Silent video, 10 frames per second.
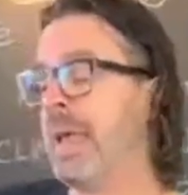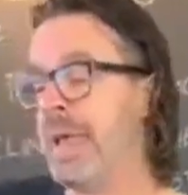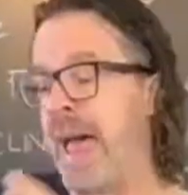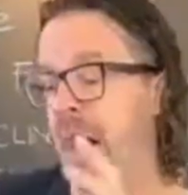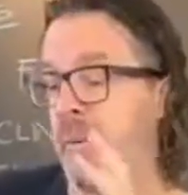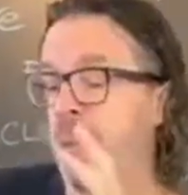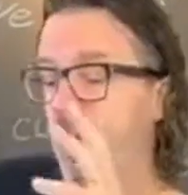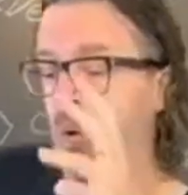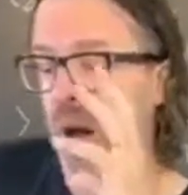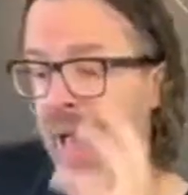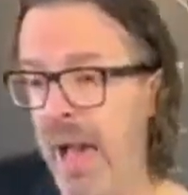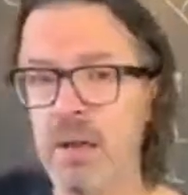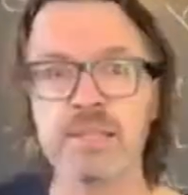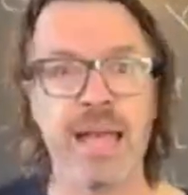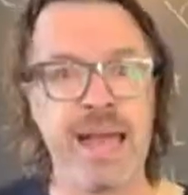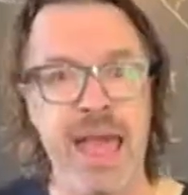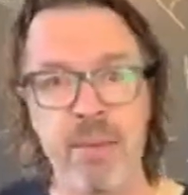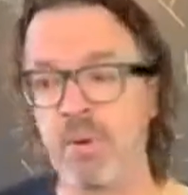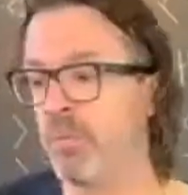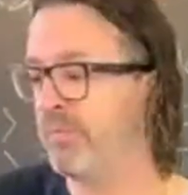Now, how does that
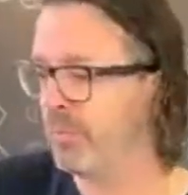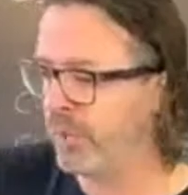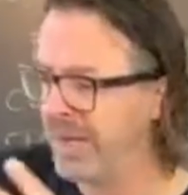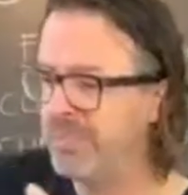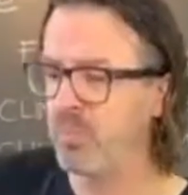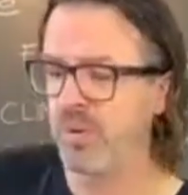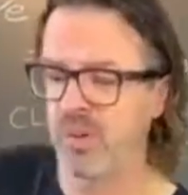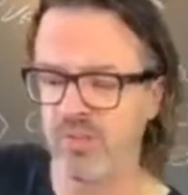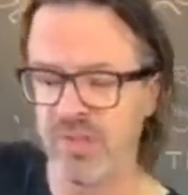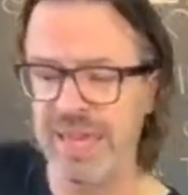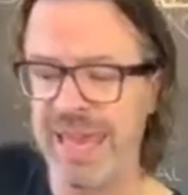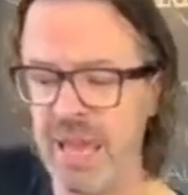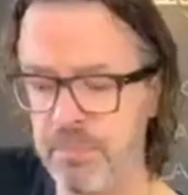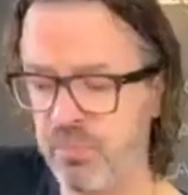happen? Well, we've got the hip